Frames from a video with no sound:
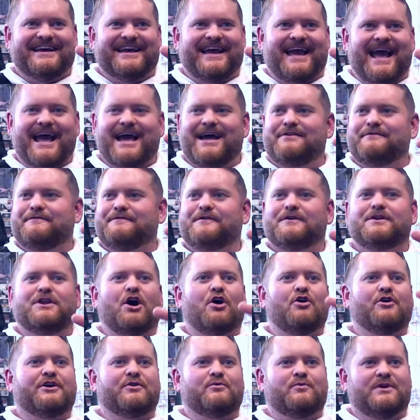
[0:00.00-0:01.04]
like, and for
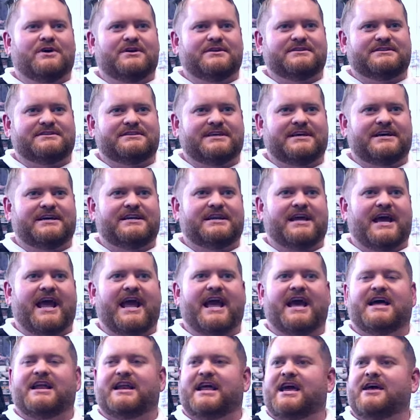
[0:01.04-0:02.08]
Logan Wilson yes.
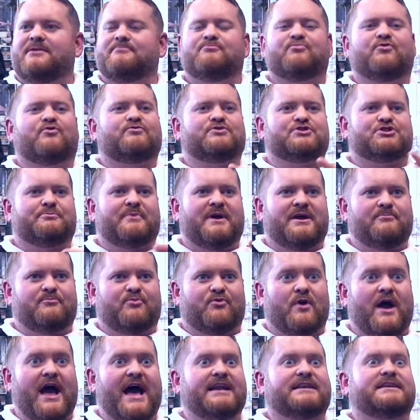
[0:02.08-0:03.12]
and and Germaine
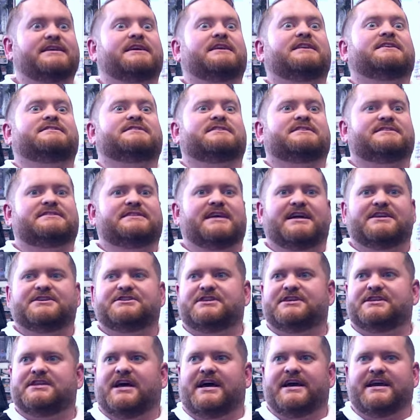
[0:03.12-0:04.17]
Pratt to get his
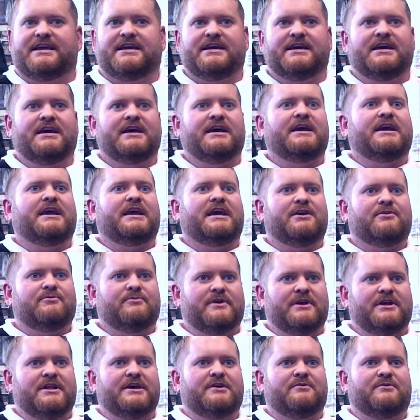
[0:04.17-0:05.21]
extension. Like he
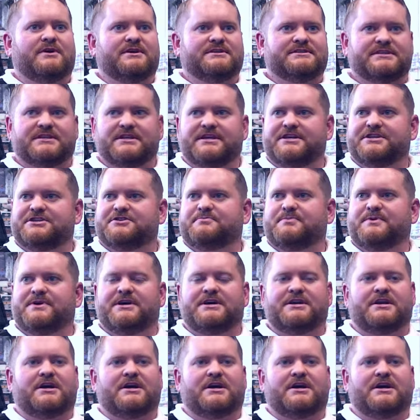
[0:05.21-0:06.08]
really was the linchpin